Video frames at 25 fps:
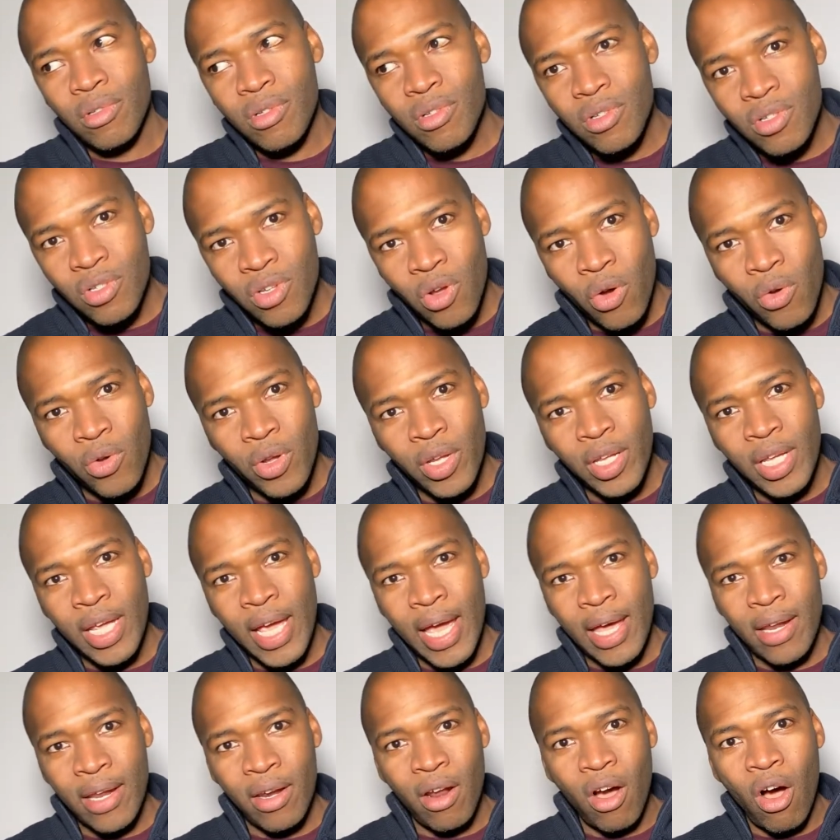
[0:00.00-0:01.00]
don't
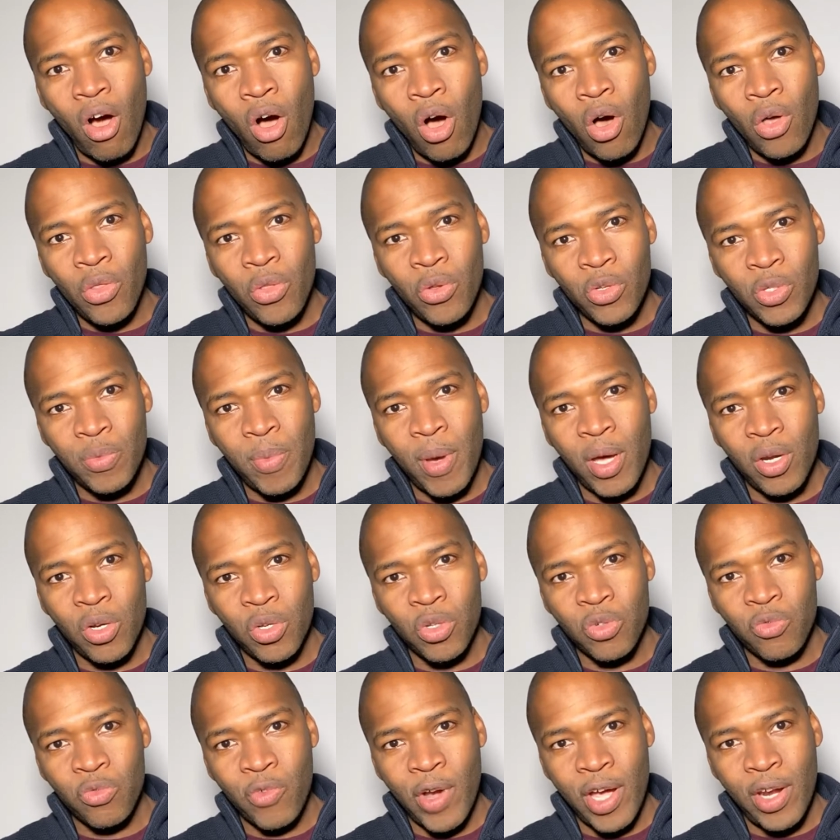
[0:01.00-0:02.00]
get all those bottles
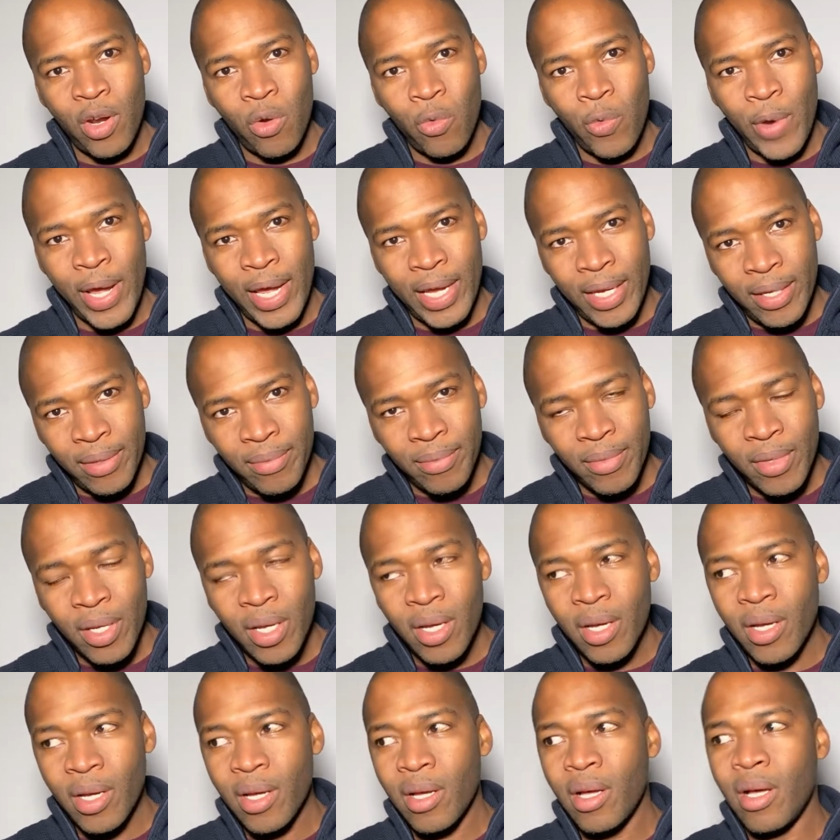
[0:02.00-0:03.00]
right away.
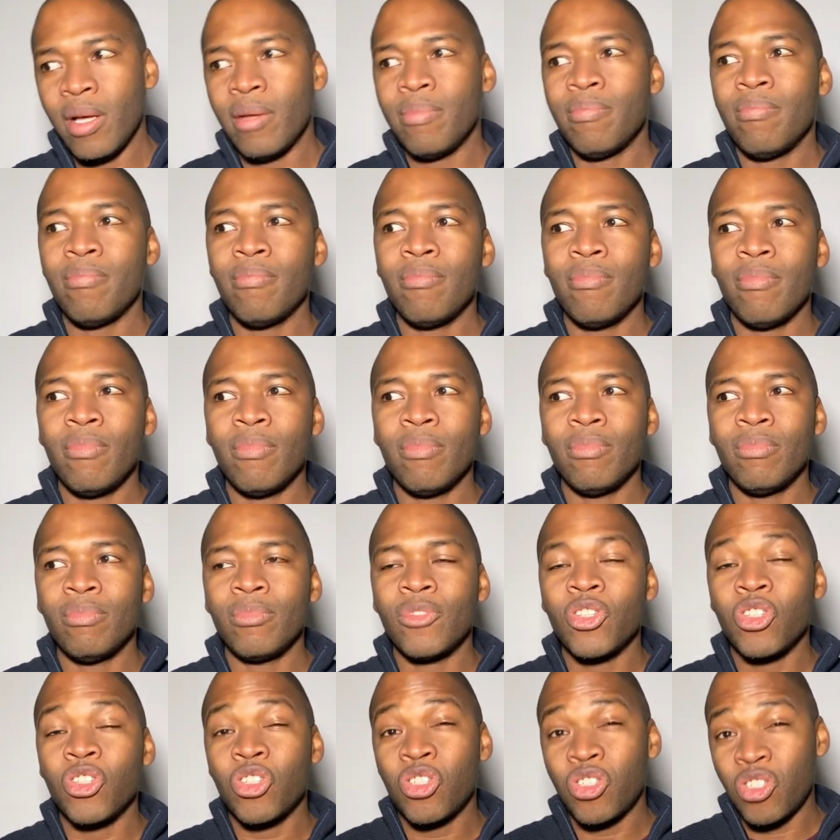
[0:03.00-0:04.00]

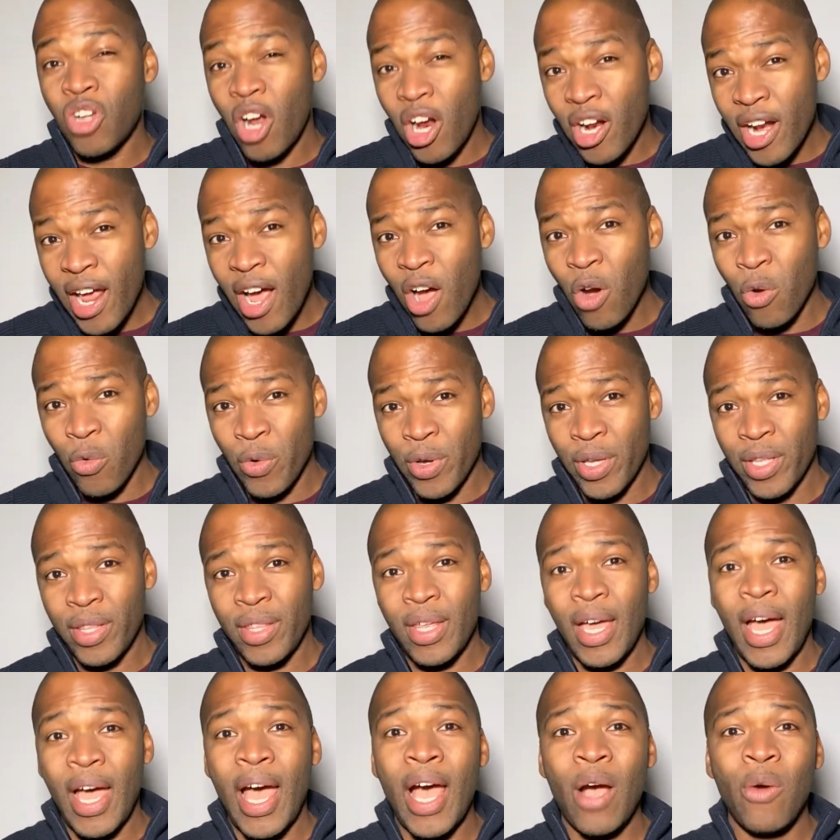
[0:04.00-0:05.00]
To start out with,
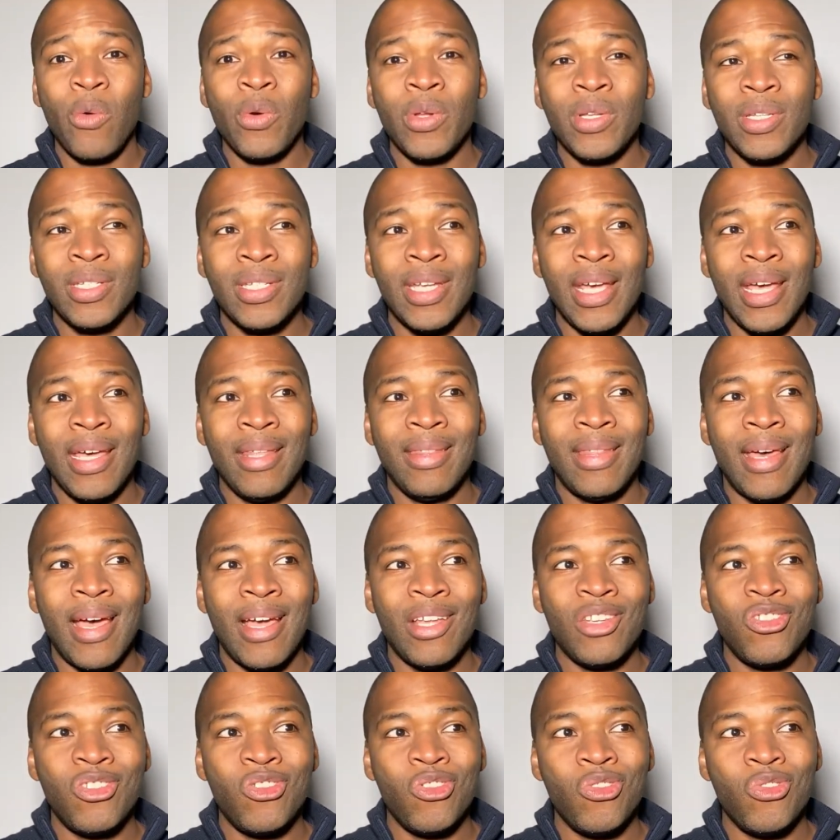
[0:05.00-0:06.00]
I would say
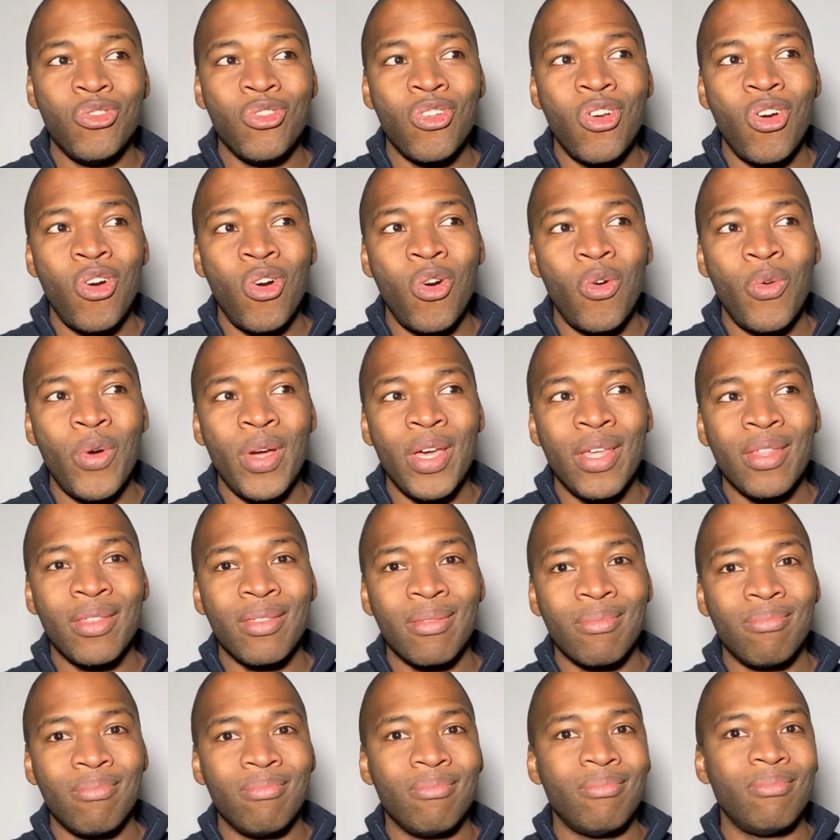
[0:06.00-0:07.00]
that you'd go
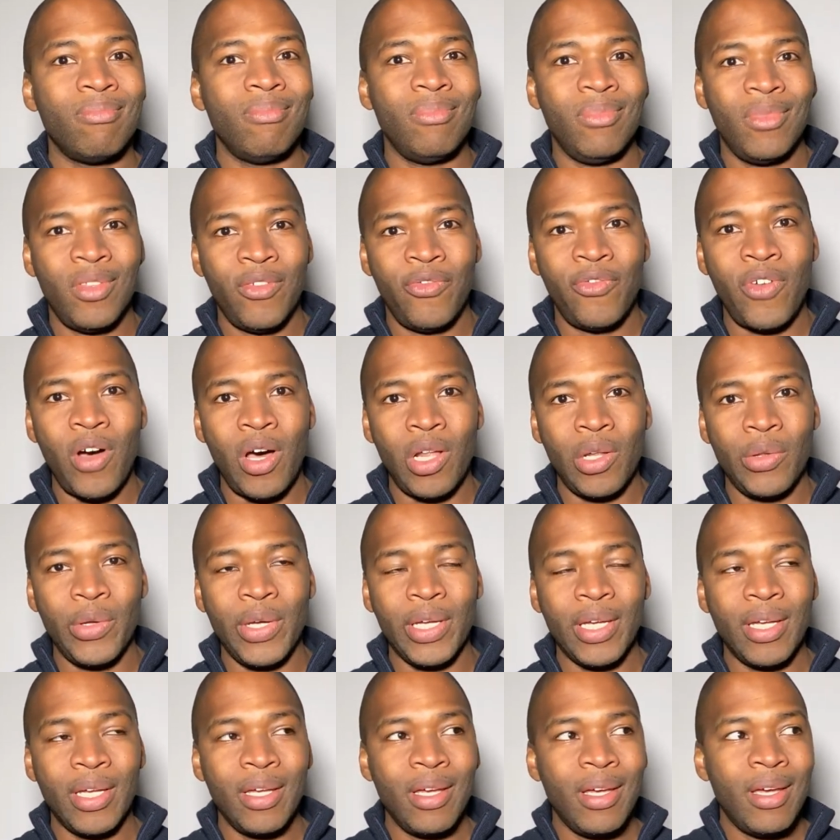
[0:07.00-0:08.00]
with the
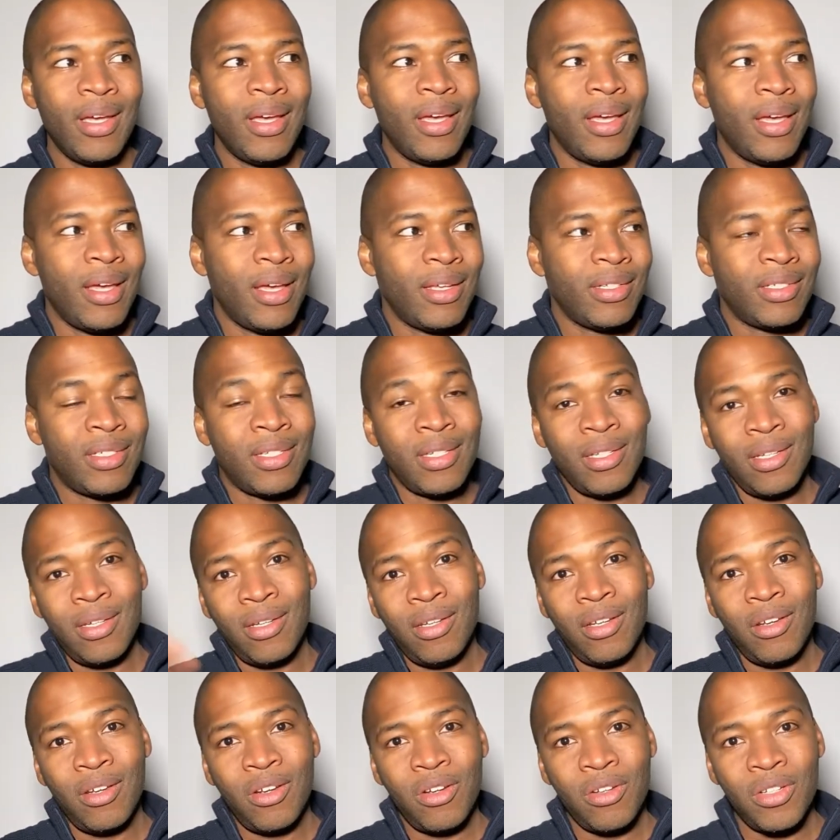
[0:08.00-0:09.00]
following. To
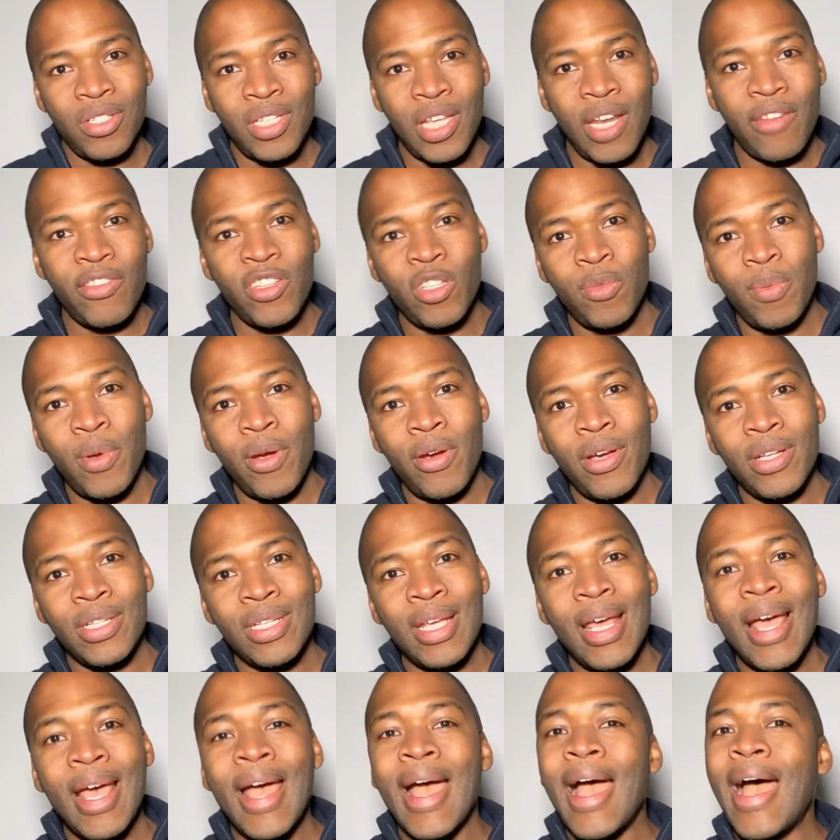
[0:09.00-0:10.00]
your set of spirits,
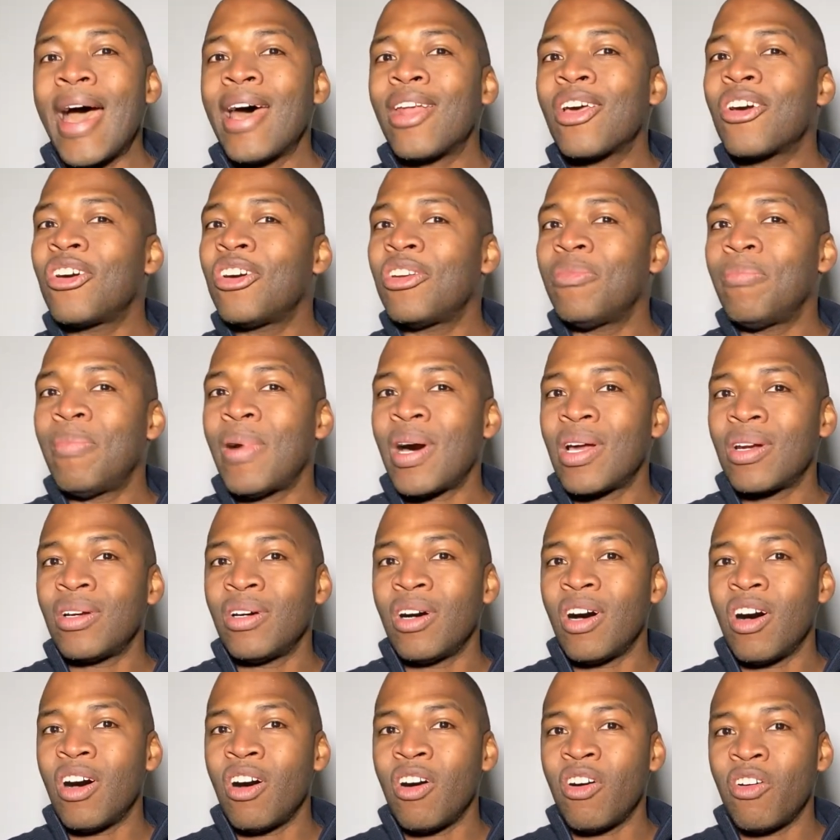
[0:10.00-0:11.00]
add a good
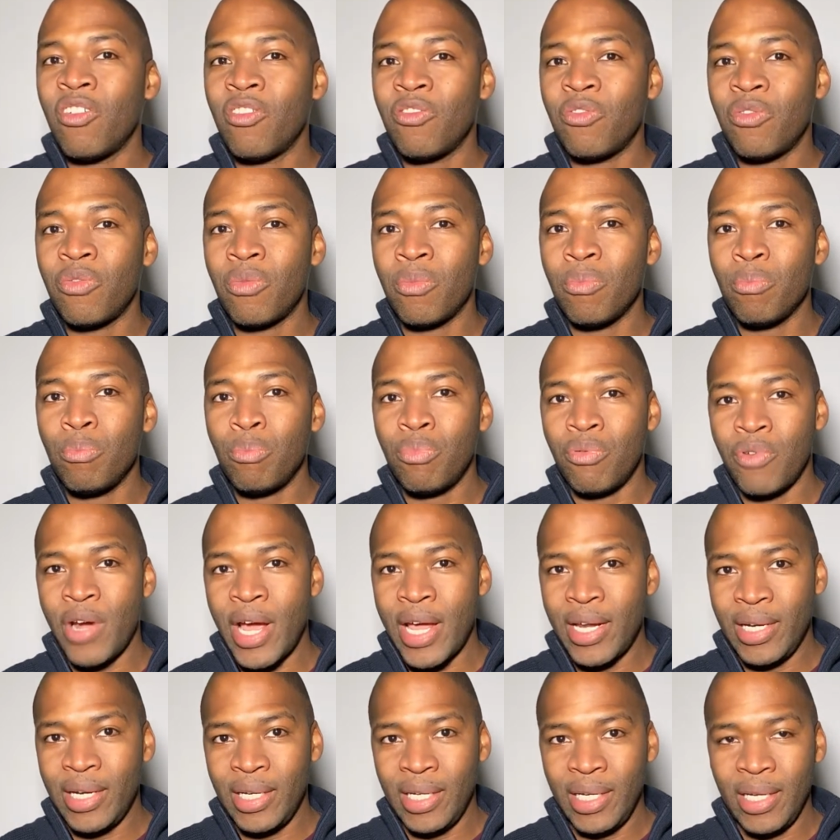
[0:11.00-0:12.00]
bottle of
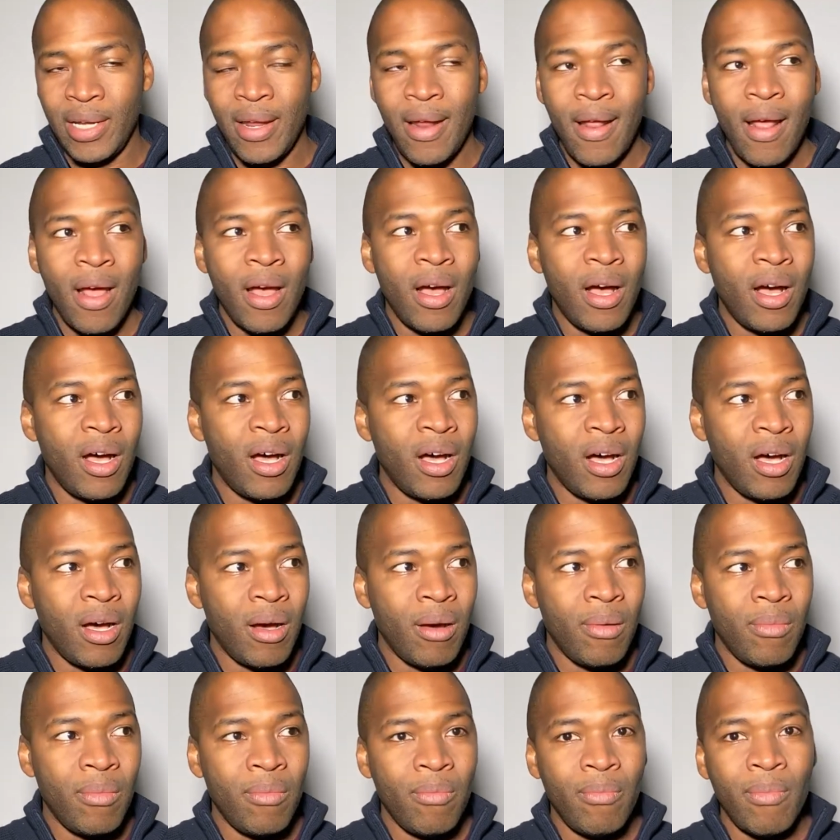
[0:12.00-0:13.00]
brandy.
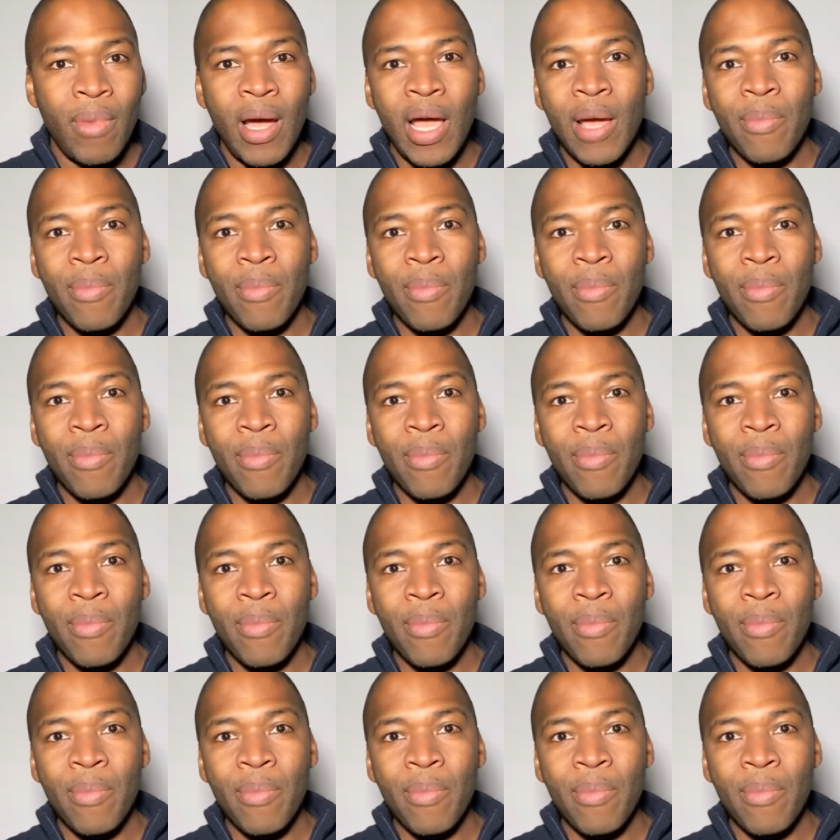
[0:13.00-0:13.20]
My